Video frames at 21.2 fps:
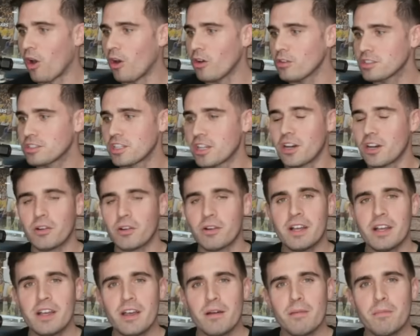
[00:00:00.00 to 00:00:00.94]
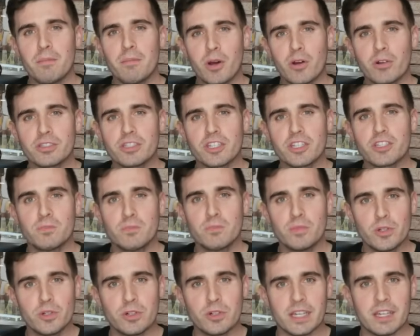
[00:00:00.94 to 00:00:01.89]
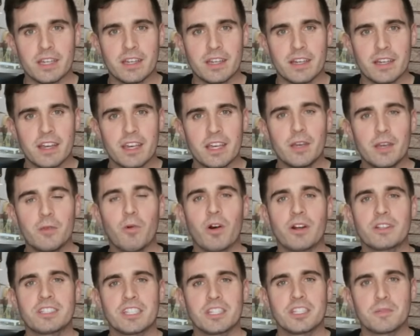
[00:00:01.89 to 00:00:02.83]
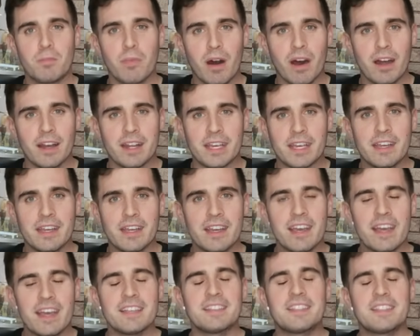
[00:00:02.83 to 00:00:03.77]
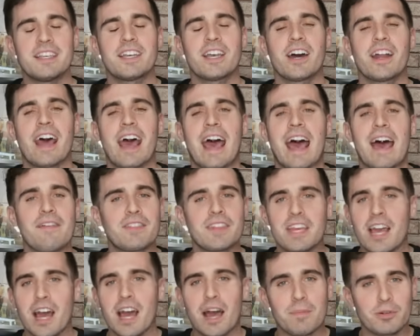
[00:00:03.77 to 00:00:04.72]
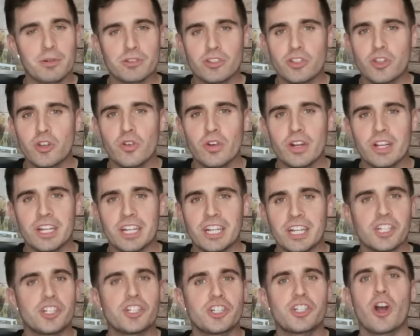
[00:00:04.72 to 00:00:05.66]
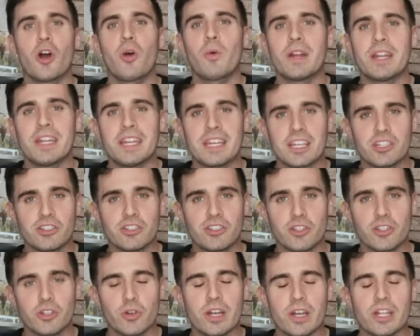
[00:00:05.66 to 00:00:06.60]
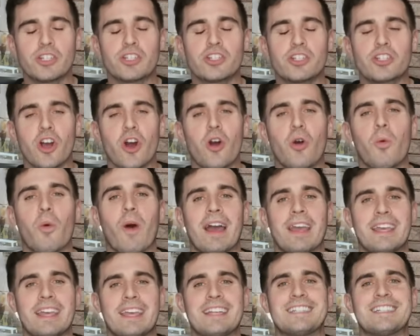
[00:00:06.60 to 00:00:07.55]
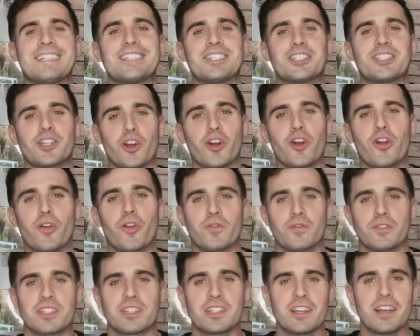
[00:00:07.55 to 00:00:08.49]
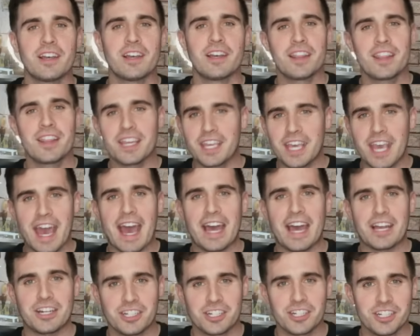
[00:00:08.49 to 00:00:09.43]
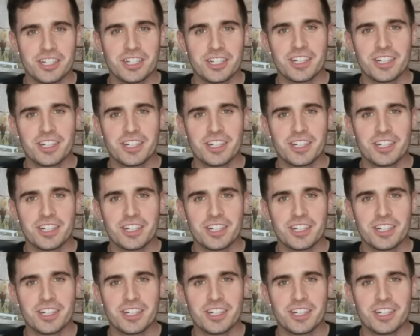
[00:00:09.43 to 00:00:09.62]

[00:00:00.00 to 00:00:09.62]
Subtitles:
Also, Moses Moody, he wants his money. Is he going to have the opportunity to show what he can do and show why he deserves the cash?